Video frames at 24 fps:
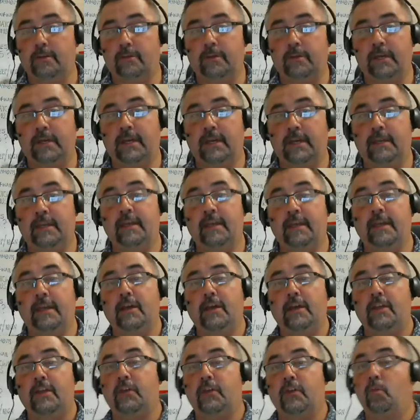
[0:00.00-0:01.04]
okay,
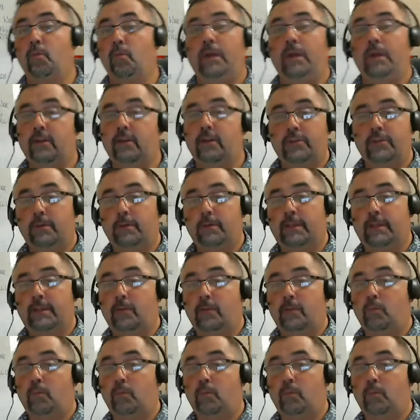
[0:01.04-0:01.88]
that we're not doing that.